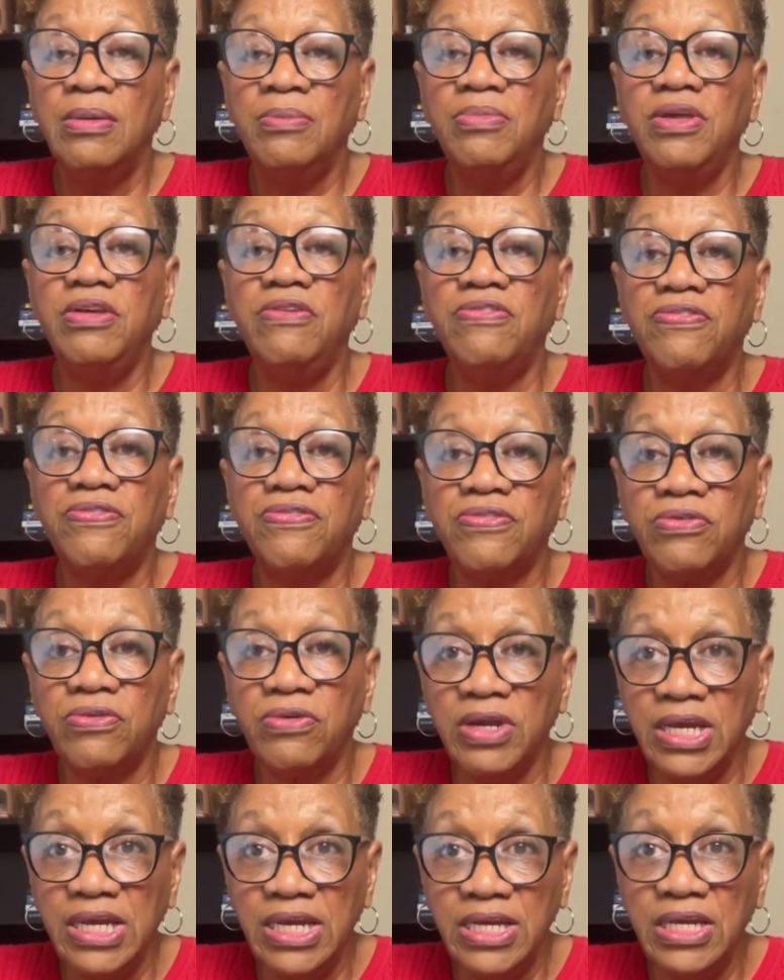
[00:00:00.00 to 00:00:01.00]
be
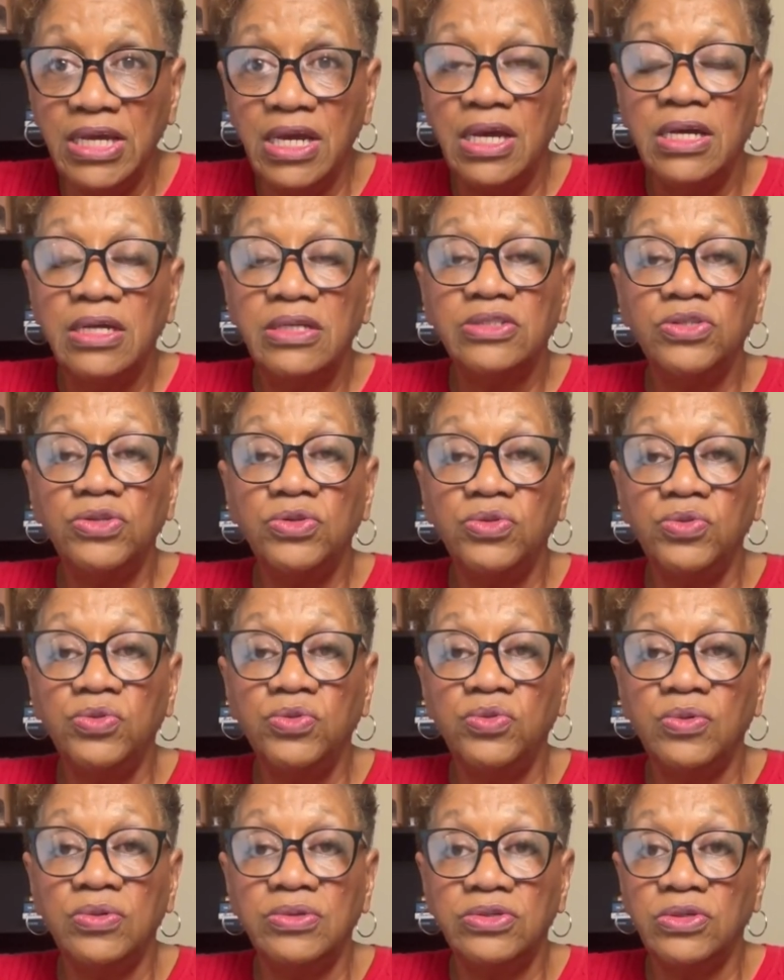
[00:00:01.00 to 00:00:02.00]
free
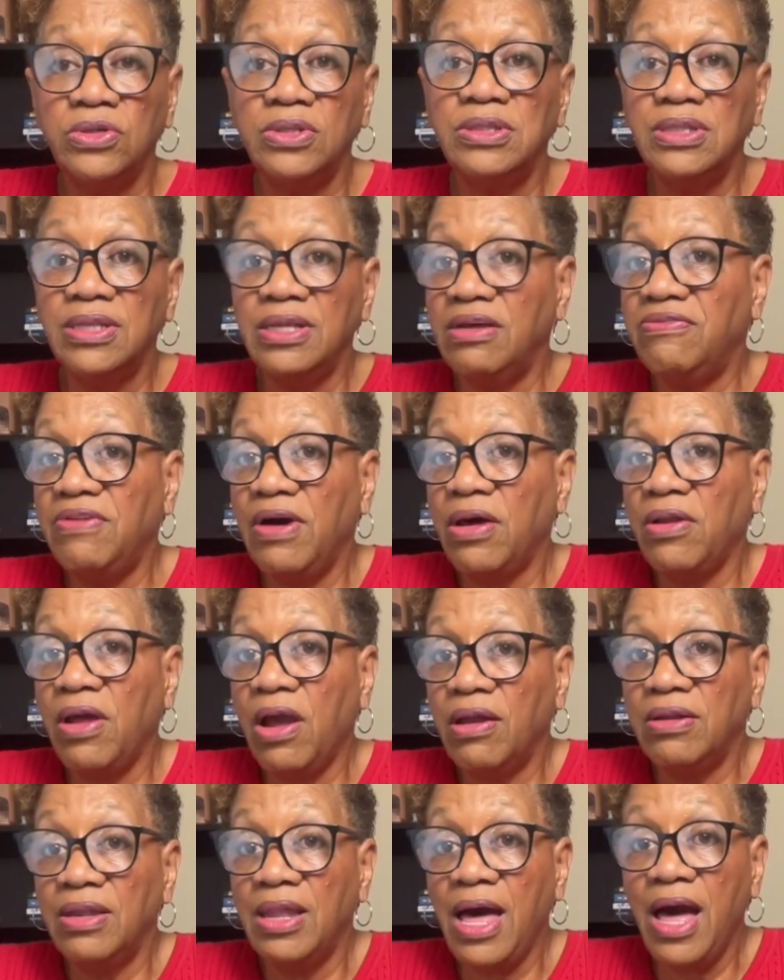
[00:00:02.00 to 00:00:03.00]
to live out
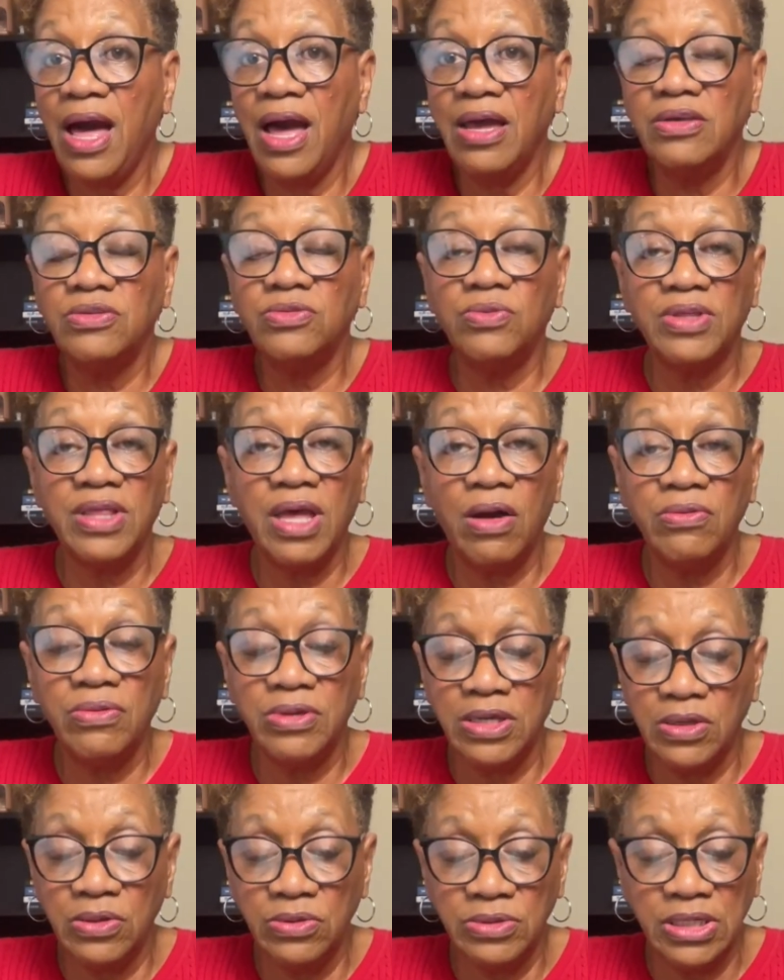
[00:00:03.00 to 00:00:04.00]
our lives without
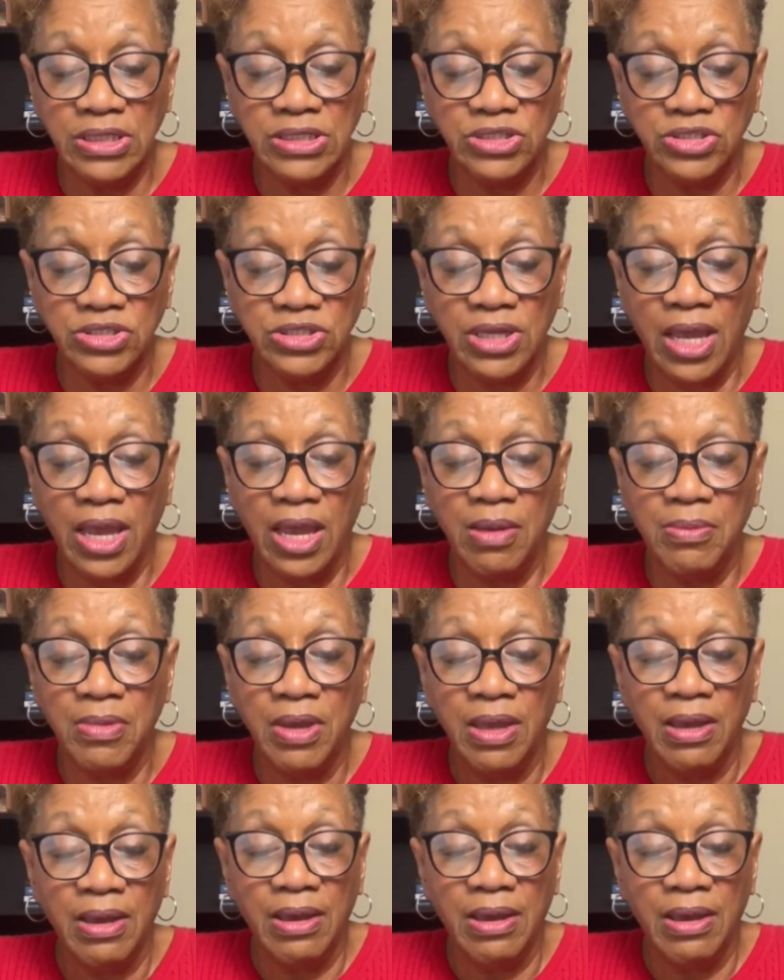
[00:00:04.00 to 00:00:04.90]
guilt and shame.